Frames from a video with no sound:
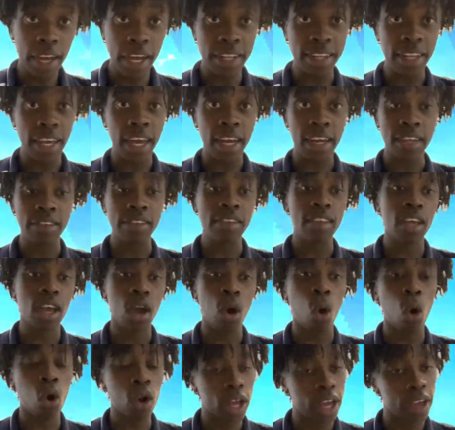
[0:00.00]
attacks.
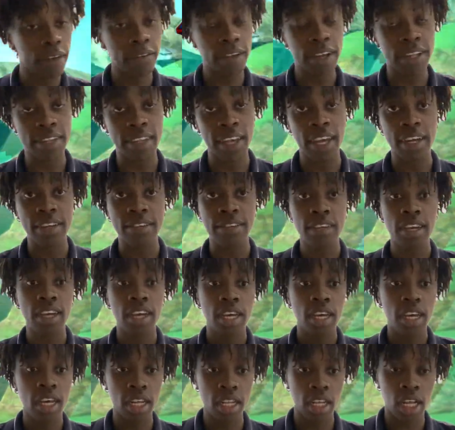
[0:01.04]
All heavy attacks,
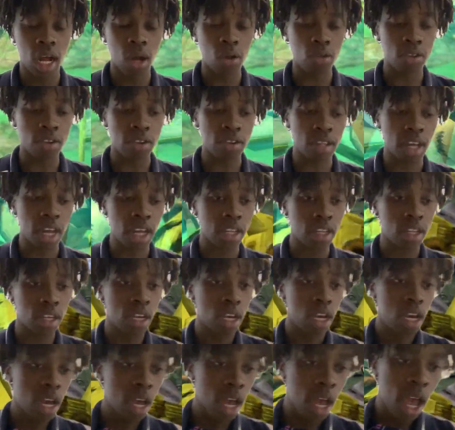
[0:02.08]
it counters that.
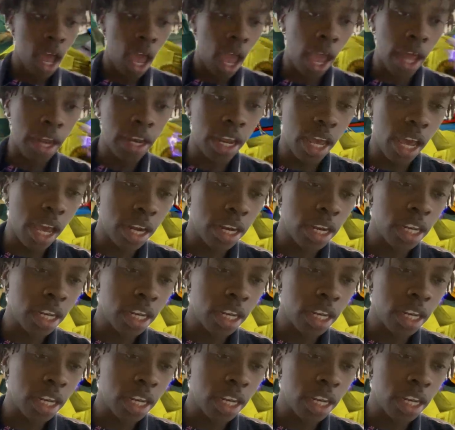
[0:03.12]
And then